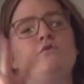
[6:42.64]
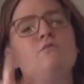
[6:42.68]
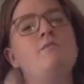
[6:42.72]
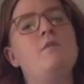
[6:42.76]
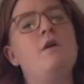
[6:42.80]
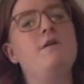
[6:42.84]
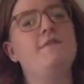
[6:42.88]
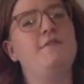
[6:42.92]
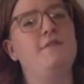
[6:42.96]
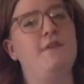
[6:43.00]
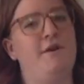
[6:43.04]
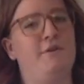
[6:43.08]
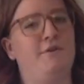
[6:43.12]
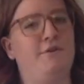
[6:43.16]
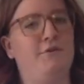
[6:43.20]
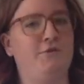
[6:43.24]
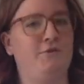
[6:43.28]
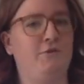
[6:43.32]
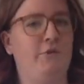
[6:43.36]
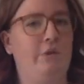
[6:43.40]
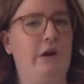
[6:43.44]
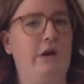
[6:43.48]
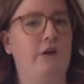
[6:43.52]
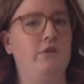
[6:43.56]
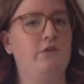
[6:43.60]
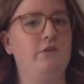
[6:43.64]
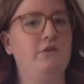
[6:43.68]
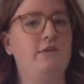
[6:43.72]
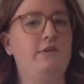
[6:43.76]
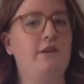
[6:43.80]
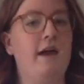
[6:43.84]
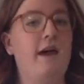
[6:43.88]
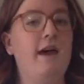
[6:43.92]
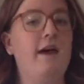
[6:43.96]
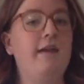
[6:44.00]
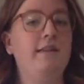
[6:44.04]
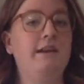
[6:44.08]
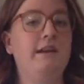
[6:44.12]
Marzano squares
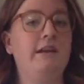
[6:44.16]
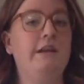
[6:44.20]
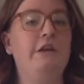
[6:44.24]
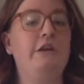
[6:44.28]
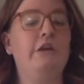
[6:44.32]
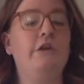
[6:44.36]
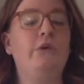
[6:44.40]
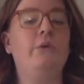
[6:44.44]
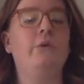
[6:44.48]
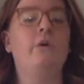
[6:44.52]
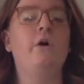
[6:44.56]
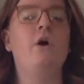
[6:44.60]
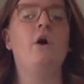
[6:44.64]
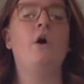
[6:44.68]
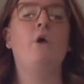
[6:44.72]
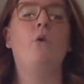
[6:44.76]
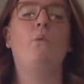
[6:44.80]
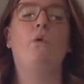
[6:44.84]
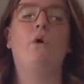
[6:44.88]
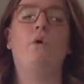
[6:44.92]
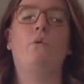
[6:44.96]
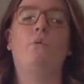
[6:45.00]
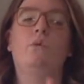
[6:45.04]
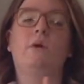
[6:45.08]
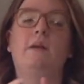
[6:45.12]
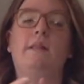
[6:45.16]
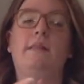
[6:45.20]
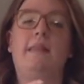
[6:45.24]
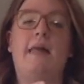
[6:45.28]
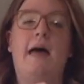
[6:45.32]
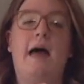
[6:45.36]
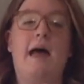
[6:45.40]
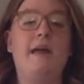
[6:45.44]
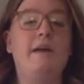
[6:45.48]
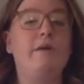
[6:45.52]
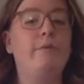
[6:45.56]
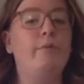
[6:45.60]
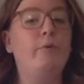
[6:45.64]
telling you what
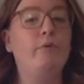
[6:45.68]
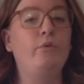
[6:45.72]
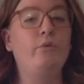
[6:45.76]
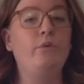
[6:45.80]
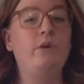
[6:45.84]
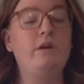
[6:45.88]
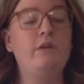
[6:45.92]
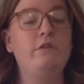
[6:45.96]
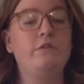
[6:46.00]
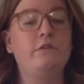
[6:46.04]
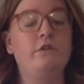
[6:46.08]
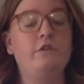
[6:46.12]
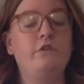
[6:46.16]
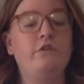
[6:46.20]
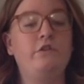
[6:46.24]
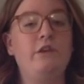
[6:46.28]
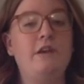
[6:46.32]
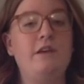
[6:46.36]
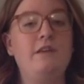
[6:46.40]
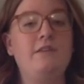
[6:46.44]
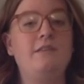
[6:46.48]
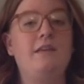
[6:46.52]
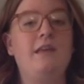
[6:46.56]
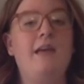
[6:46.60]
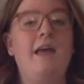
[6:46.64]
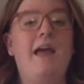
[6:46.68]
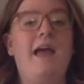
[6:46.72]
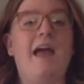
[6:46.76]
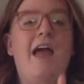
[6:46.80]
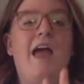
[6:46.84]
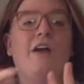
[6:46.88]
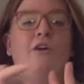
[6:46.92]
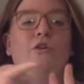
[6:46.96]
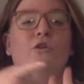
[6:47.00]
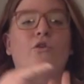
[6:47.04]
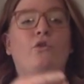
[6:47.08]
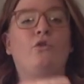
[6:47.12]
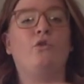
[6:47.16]
reliable research is
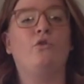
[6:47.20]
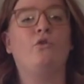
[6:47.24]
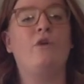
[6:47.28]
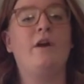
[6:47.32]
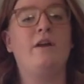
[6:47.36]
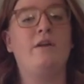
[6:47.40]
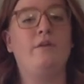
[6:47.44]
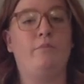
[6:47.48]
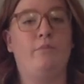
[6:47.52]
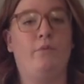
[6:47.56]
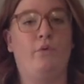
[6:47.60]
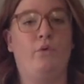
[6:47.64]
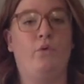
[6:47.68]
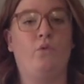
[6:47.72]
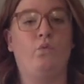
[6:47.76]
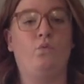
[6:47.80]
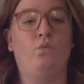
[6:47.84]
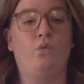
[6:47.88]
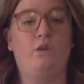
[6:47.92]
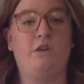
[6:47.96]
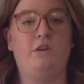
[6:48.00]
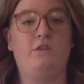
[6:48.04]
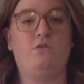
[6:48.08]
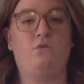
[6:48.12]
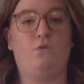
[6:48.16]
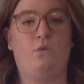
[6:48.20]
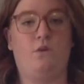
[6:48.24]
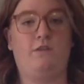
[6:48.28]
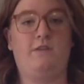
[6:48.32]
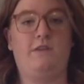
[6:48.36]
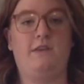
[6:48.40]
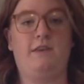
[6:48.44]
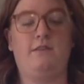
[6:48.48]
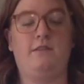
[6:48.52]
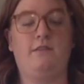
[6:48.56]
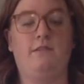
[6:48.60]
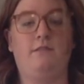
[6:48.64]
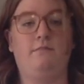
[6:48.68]
and credible
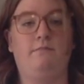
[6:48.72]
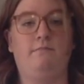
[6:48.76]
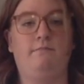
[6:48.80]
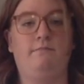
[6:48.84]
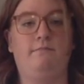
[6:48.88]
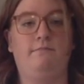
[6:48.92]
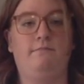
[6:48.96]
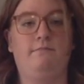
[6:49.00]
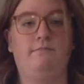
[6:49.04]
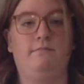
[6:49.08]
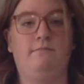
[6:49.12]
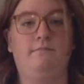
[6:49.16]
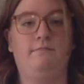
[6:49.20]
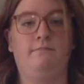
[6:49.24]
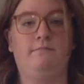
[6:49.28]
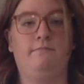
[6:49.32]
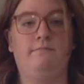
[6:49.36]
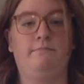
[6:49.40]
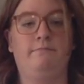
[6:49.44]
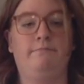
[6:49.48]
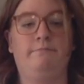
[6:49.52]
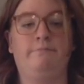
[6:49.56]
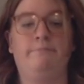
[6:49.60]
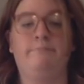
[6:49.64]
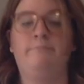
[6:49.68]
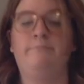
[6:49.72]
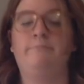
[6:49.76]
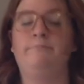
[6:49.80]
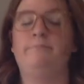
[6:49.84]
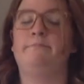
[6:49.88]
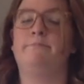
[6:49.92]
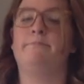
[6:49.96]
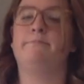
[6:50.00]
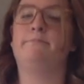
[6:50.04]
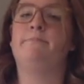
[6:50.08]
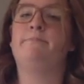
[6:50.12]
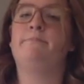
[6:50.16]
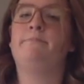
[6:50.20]
resources.
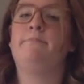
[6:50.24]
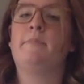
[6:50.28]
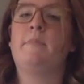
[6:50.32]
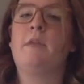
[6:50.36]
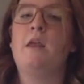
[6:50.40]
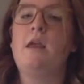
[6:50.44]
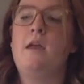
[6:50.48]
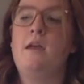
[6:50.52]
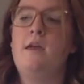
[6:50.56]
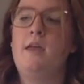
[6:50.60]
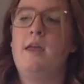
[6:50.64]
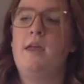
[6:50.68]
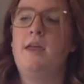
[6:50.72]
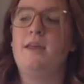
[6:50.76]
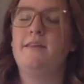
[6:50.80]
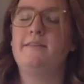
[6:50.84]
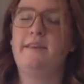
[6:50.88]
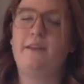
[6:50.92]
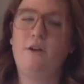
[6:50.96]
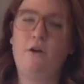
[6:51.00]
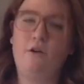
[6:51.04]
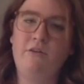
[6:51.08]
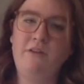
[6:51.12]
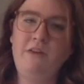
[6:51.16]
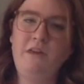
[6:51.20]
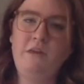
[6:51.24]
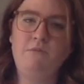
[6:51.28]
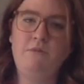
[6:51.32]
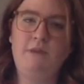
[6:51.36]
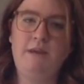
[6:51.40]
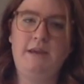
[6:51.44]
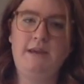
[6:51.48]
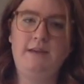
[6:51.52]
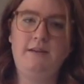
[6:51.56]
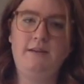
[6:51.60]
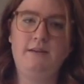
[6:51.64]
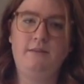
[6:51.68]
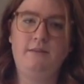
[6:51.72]
Is that all that you need?